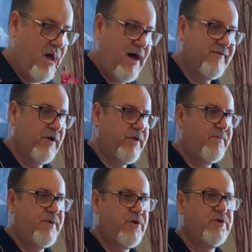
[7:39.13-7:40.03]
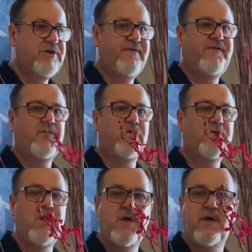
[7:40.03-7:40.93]
I've got the
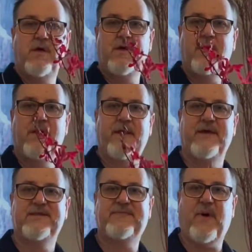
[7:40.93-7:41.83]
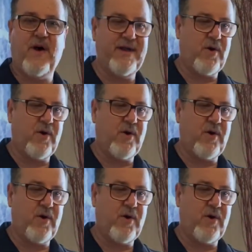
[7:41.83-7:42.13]
beautiful spider